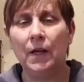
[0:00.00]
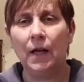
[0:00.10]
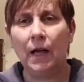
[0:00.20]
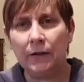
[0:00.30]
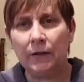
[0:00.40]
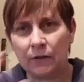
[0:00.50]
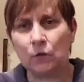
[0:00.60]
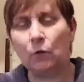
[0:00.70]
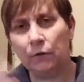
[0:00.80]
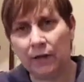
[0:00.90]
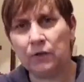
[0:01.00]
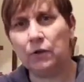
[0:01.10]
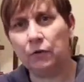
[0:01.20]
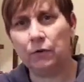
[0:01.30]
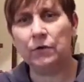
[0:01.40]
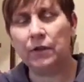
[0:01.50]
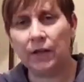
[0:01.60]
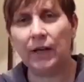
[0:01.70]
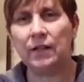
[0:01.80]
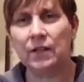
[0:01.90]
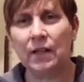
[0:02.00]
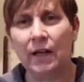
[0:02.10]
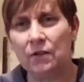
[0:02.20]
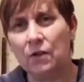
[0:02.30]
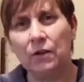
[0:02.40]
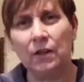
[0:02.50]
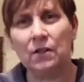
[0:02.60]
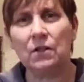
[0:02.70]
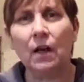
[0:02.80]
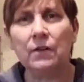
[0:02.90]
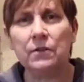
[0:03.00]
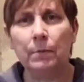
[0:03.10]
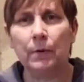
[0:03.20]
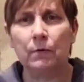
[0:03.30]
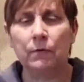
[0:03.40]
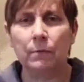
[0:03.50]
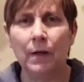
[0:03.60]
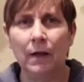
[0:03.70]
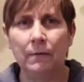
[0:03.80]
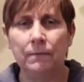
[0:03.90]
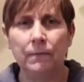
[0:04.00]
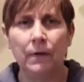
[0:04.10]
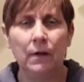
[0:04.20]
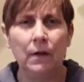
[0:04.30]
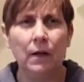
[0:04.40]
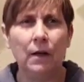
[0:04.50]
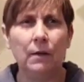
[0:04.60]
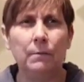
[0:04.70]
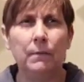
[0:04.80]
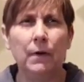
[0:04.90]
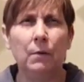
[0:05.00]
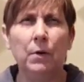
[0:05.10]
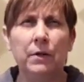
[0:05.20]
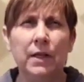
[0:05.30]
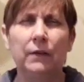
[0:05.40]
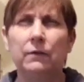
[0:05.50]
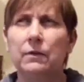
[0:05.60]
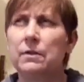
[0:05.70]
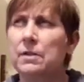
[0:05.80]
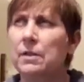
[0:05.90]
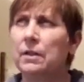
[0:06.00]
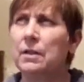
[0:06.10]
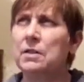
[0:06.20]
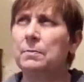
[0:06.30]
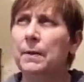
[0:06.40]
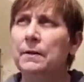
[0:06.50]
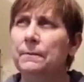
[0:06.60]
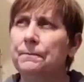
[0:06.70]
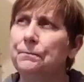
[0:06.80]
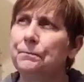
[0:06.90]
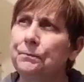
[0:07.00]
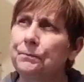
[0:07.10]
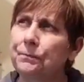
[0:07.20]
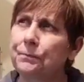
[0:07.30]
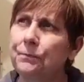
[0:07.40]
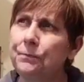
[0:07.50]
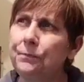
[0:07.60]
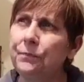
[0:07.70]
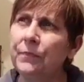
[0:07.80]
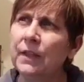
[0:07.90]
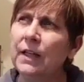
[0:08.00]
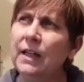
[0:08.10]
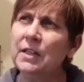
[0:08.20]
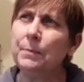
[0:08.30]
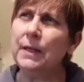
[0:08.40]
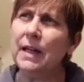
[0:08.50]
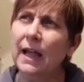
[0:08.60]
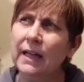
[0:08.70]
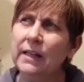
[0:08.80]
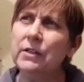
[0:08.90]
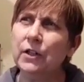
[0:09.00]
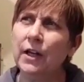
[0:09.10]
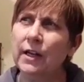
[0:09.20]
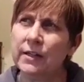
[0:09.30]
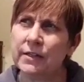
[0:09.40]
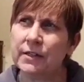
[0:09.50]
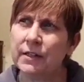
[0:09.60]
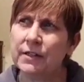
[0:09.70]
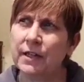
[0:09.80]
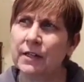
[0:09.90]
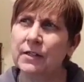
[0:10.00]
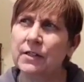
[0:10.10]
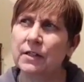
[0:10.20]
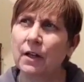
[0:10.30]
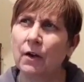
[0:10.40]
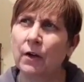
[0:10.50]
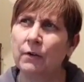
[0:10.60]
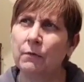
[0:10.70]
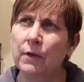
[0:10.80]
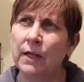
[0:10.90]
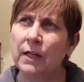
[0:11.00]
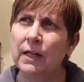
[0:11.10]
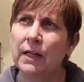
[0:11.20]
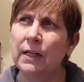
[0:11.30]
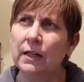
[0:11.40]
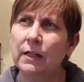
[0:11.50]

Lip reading: that sort of gets you through to the next stage, and things start to build from there. I worked out, it's been 8 years since I really